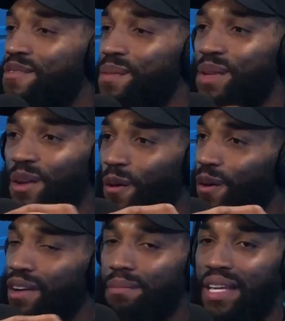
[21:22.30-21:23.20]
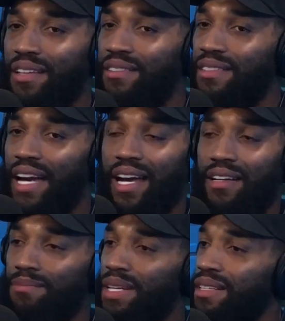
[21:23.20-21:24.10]
from New York, me
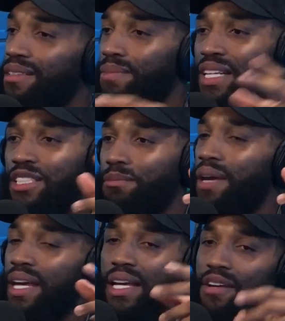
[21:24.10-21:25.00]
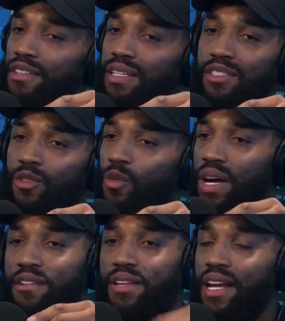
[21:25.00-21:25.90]
being Jamaican, everything's,
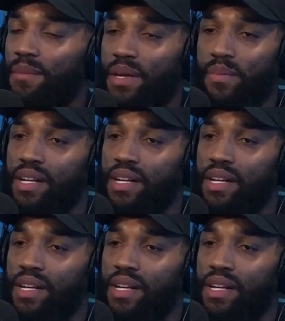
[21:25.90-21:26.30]
you know what I mean?